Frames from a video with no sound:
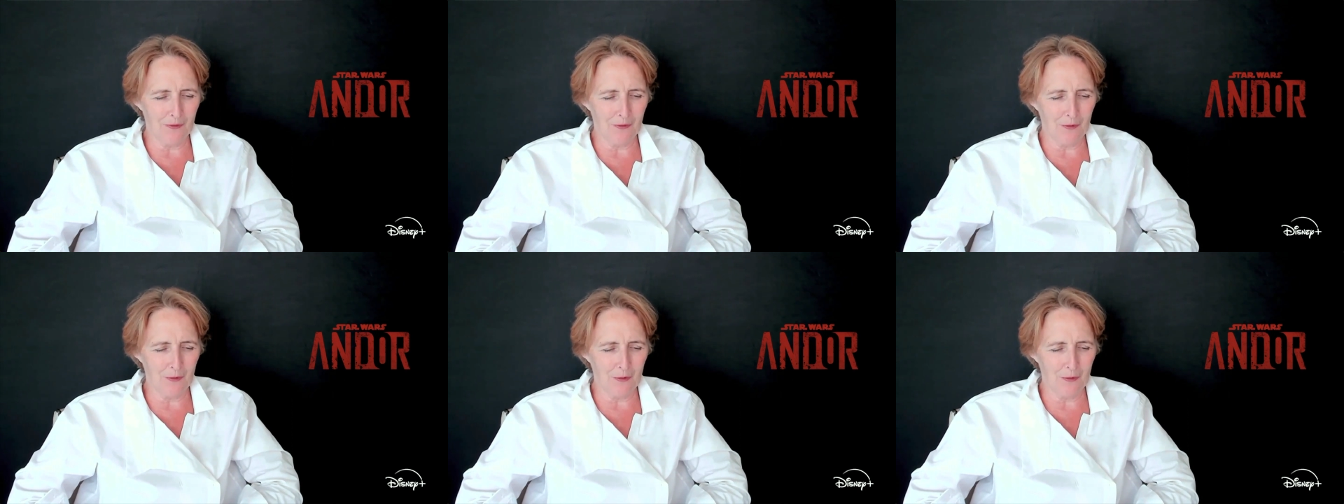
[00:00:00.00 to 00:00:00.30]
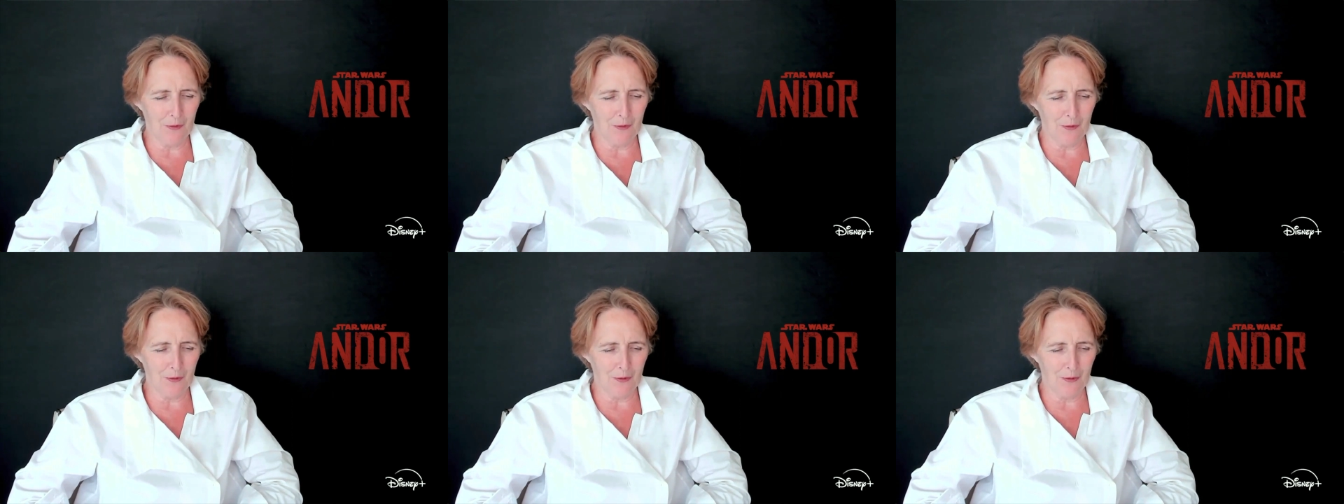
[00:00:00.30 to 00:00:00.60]
of
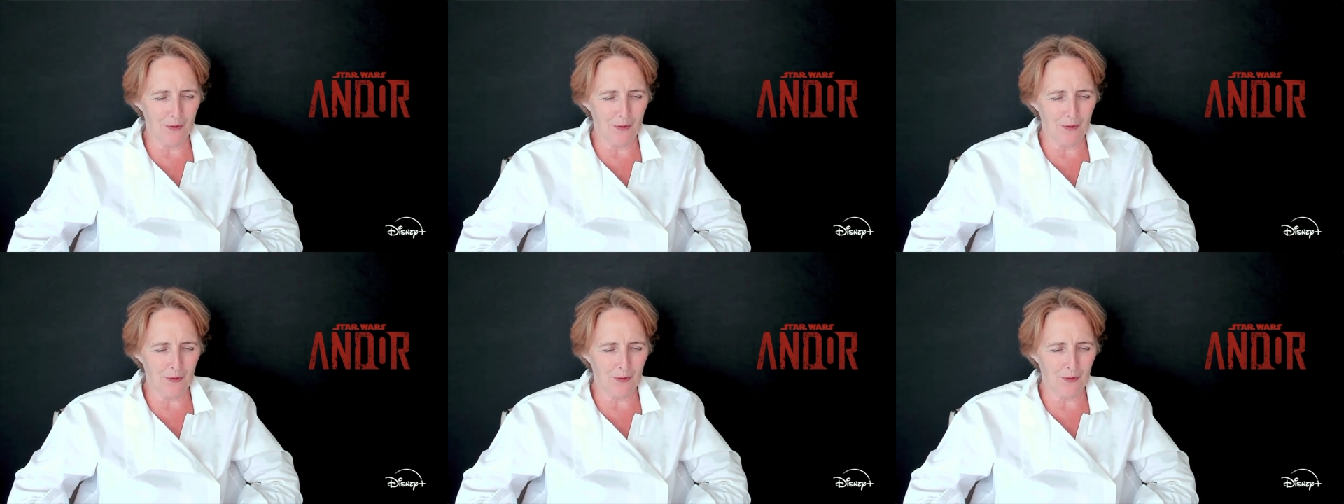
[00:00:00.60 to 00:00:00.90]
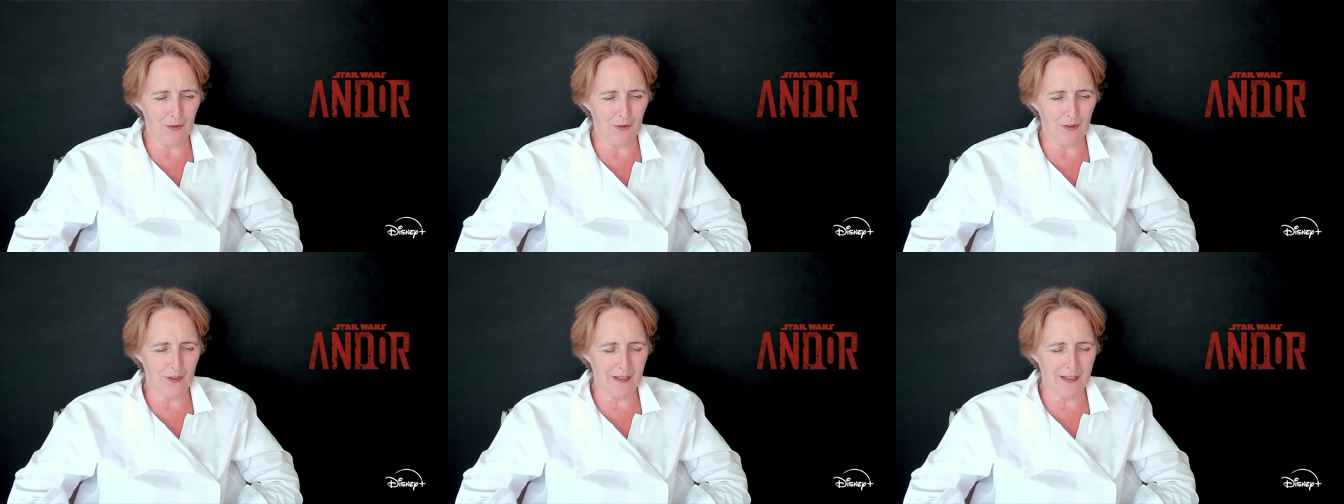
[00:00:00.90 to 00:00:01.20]

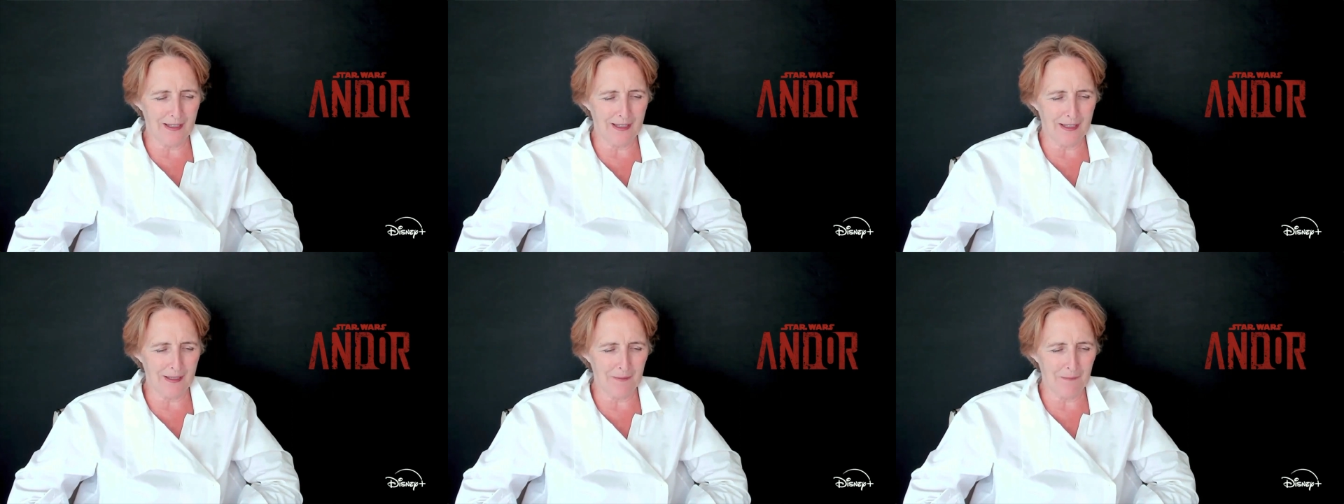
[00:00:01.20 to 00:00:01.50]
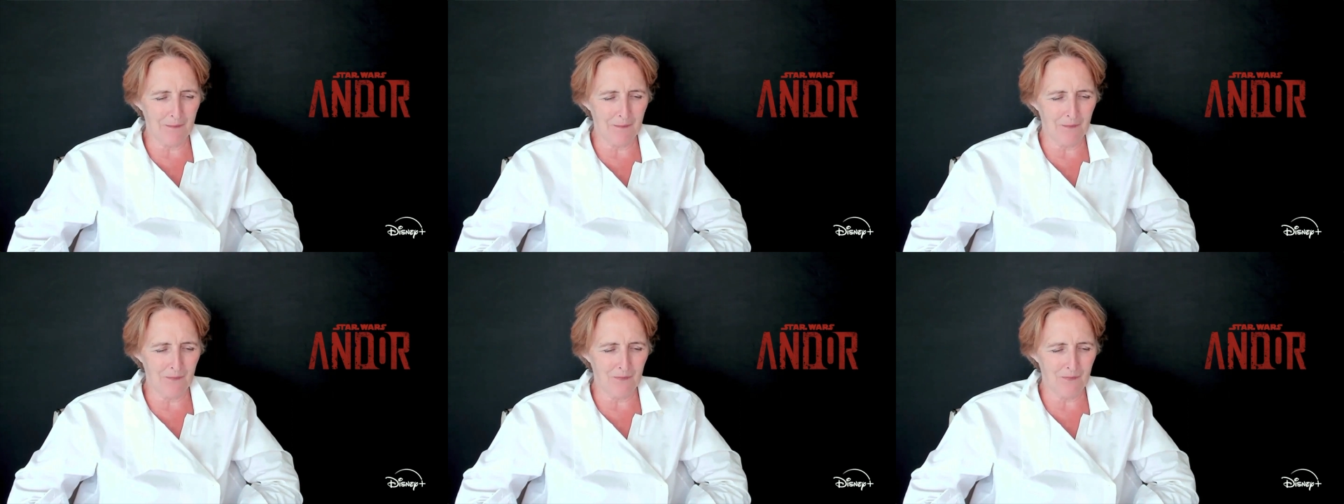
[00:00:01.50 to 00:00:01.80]
course.
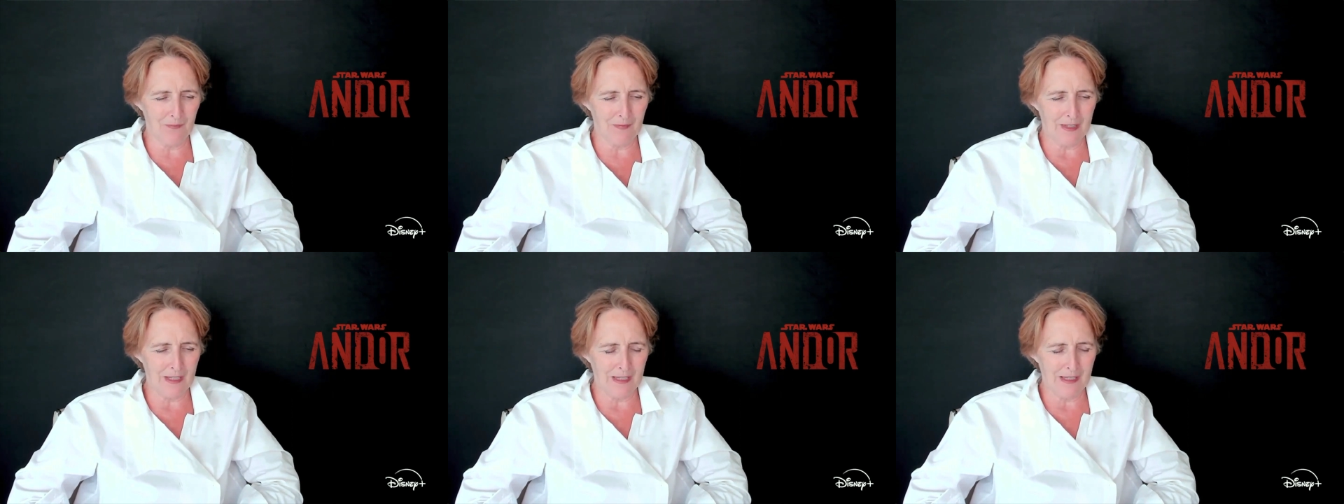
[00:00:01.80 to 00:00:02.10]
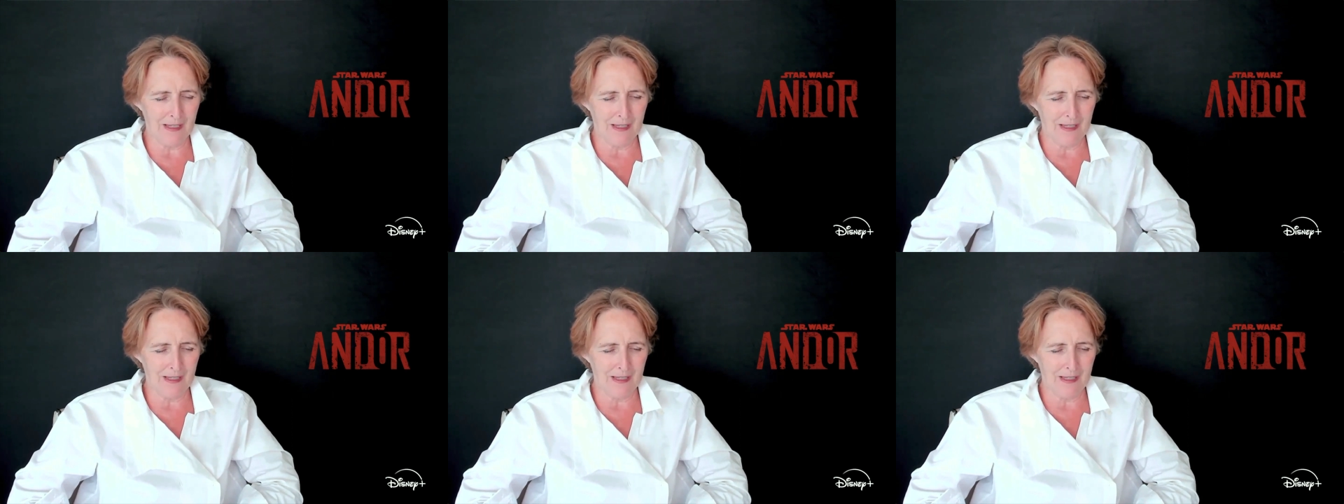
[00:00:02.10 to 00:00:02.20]
Um,